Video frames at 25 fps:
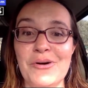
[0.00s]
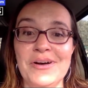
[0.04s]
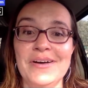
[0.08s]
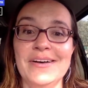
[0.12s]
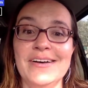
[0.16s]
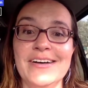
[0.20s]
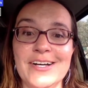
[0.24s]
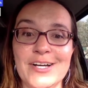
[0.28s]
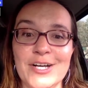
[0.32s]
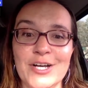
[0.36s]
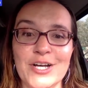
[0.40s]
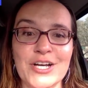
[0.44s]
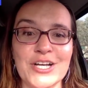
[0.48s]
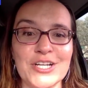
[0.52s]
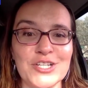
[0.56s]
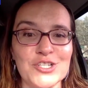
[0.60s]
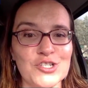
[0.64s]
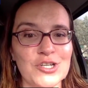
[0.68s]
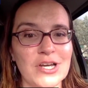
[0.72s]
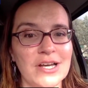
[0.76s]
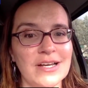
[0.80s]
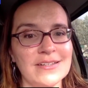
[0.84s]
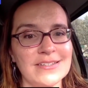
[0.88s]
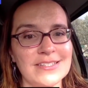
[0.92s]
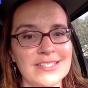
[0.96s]
a child
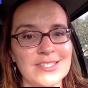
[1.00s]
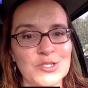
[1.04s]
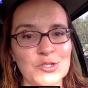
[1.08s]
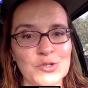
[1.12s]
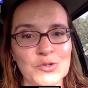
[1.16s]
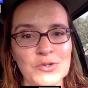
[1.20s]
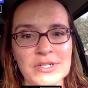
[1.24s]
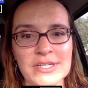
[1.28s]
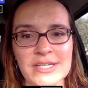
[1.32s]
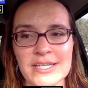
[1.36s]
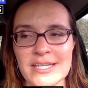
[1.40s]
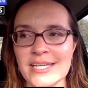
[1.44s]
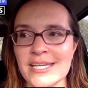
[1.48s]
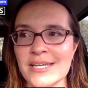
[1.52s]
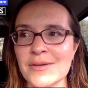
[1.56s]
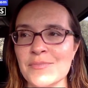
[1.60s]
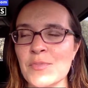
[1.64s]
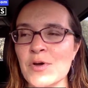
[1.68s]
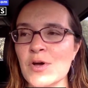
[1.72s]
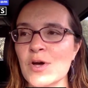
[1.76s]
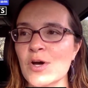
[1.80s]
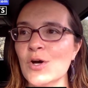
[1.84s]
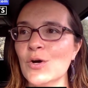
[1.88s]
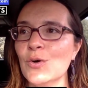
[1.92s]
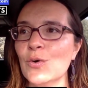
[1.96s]
scream
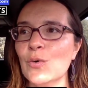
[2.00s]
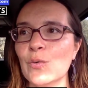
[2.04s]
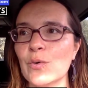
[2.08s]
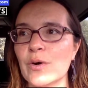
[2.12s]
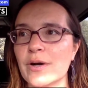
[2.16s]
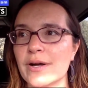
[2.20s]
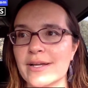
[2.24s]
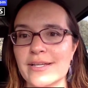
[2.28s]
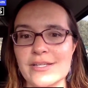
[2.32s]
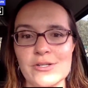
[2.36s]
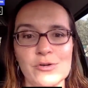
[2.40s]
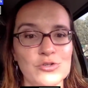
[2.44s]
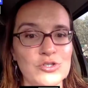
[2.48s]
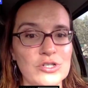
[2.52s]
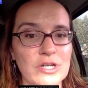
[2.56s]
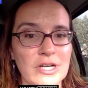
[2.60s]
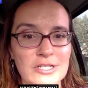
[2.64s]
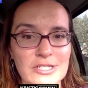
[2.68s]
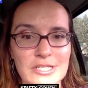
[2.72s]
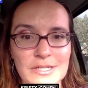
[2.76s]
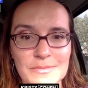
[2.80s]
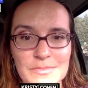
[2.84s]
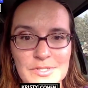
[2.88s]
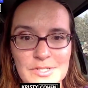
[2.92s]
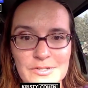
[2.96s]
or, you know, Josh comes
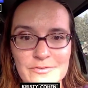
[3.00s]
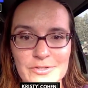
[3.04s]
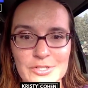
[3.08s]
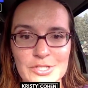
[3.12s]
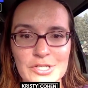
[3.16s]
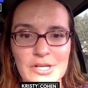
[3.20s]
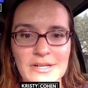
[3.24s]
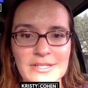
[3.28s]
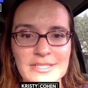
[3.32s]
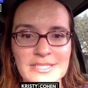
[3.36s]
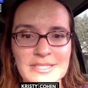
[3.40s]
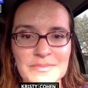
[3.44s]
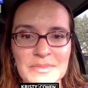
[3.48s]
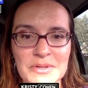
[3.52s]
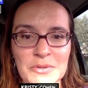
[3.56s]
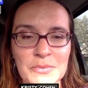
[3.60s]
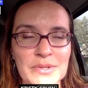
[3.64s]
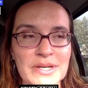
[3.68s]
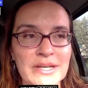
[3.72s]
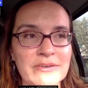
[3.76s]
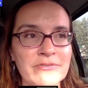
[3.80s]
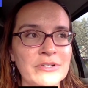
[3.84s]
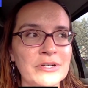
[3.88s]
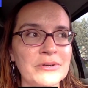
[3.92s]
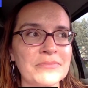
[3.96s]
over and talks to me or whatever,
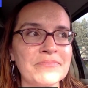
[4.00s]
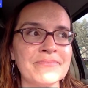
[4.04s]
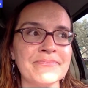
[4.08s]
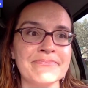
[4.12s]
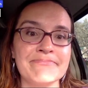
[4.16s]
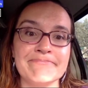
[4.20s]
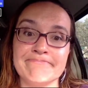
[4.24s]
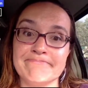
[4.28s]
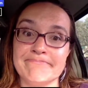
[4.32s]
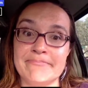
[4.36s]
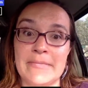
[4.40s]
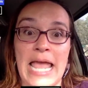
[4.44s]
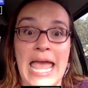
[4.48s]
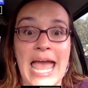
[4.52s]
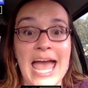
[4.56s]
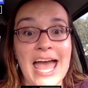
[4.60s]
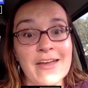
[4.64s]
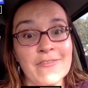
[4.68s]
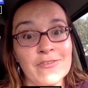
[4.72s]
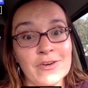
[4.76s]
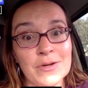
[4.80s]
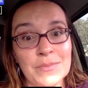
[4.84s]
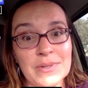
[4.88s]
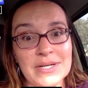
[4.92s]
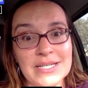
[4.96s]

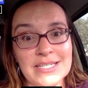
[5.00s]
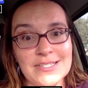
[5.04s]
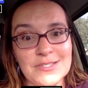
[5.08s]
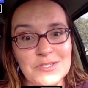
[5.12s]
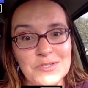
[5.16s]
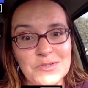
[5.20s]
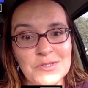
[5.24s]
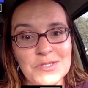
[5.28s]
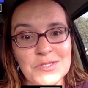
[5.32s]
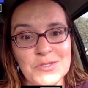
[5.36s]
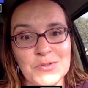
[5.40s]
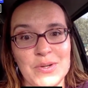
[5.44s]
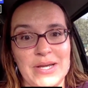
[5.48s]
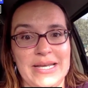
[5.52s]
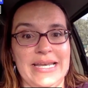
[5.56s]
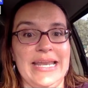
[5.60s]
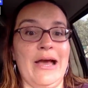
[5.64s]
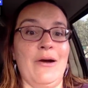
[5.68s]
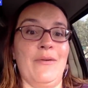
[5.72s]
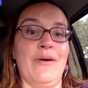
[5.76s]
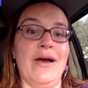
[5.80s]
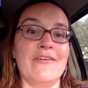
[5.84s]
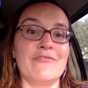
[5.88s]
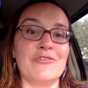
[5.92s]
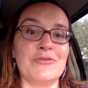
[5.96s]
everybody's used to it now.
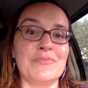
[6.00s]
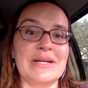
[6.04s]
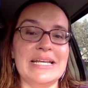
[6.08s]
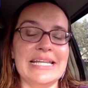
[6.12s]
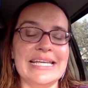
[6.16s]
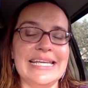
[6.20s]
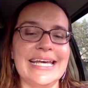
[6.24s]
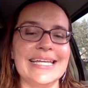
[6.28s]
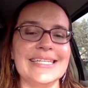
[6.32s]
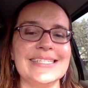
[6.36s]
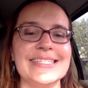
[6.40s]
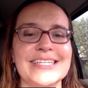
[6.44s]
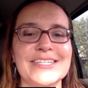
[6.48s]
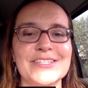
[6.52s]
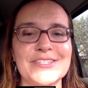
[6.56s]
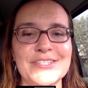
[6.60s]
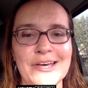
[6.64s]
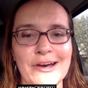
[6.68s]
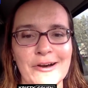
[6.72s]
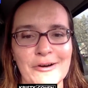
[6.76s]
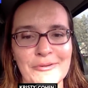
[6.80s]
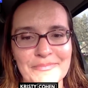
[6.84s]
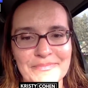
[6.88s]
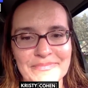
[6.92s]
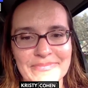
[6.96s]
Everybody gets it. So
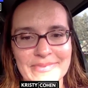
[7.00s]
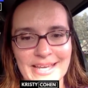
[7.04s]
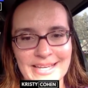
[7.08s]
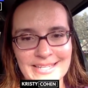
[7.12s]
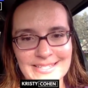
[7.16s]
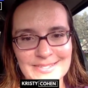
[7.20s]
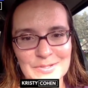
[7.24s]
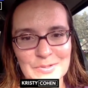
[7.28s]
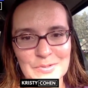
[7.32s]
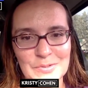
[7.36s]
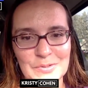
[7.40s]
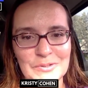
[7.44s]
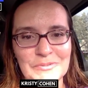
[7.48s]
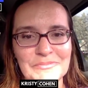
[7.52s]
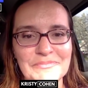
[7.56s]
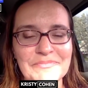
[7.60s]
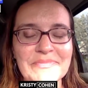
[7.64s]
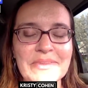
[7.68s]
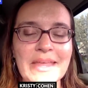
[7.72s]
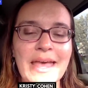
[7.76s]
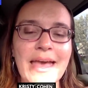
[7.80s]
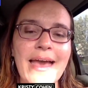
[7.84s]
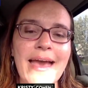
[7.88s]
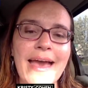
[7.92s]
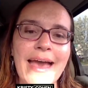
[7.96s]
that's cool.
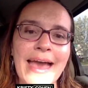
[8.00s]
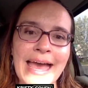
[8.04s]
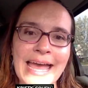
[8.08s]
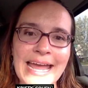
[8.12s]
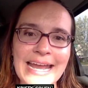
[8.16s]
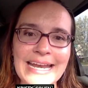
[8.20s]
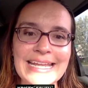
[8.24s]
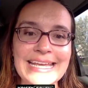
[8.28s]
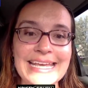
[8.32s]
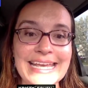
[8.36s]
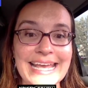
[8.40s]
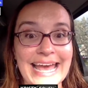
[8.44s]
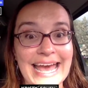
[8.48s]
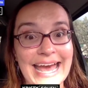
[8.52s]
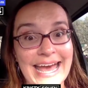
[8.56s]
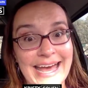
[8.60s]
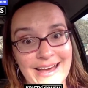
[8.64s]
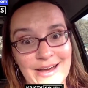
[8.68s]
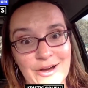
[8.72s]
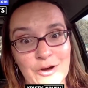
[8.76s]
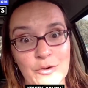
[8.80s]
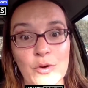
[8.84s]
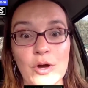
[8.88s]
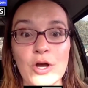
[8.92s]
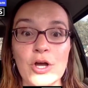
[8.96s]
Anyhow,
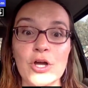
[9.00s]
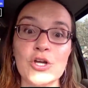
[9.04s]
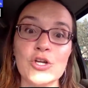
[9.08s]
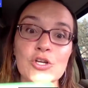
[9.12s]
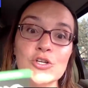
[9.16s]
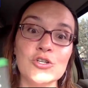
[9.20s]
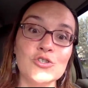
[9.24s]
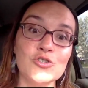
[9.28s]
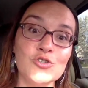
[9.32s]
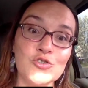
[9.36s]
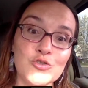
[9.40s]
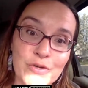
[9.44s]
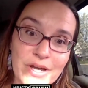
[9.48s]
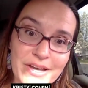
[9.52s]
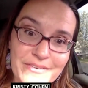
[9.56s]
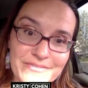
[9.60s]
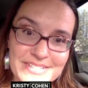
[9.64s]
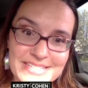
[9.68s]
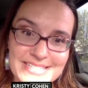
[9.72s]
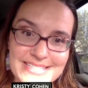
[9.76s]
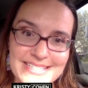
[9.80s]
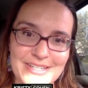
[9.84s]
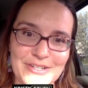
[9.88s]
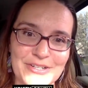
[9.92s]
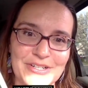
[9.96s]
traffic
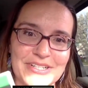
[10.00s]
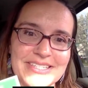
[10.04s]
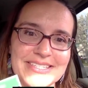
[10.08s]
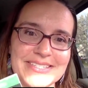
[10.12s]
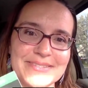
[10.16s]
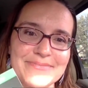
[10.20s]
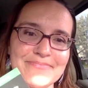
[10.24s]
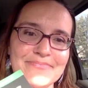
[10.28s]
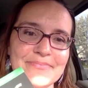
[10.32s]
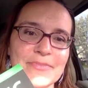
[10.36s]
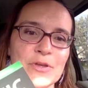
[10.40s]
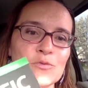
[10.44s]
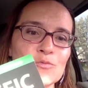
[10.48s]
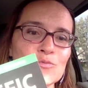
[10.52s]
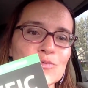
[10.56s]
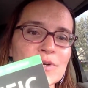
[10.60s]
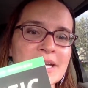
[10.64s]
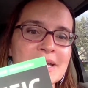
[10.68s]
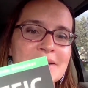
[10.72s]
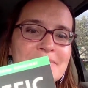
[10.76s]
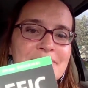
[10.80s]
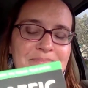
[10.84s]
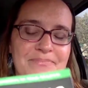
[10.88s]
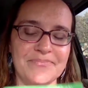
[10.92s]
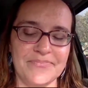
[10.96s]
secrets, right?
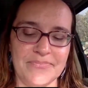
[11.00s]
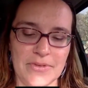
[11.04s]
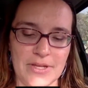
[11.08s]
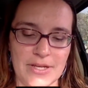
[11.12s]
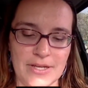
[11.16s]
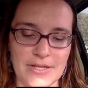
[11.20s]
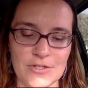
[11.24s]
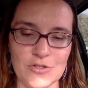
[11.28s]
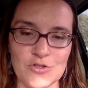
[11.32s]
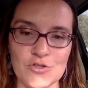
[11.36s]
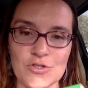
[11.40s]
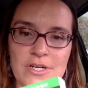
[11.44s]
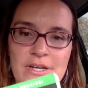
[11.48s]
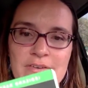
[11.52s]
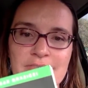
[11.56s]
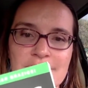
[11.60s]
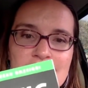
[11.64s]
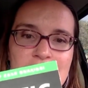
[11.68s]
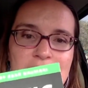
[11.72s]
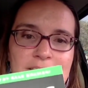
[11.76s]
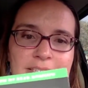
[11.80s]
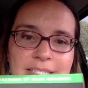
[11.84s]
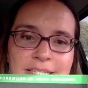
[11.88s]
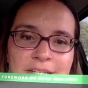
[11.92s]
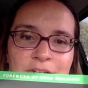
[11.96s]
Traffic
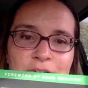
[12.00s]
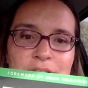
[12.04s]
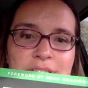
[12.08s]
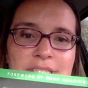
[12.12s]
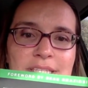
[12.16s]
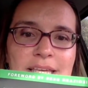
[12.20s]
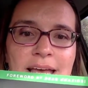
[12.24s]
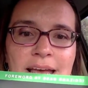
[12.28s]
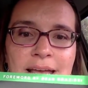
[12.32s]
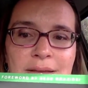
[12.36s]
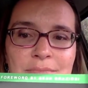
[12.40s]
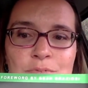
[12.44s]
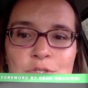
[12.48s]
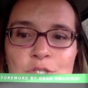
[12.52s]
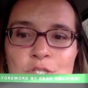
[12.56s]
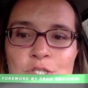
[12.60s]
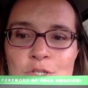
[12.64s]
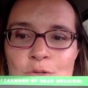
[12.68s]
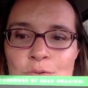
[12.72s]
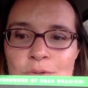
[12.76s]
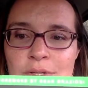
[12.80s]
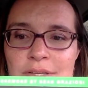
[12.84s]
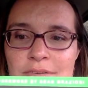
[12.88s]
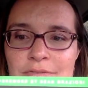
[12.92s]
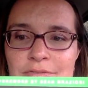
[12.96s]
secrets. I'm so
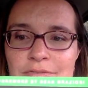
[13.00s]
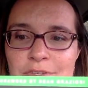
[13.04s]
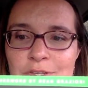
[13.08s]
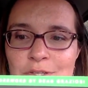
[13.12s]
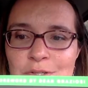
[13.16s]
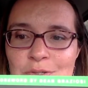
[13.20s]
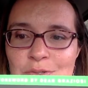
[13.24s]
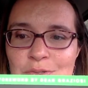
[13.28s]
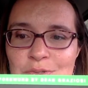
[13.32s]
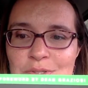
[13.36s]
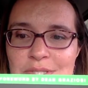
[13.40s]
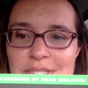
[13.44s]
confused.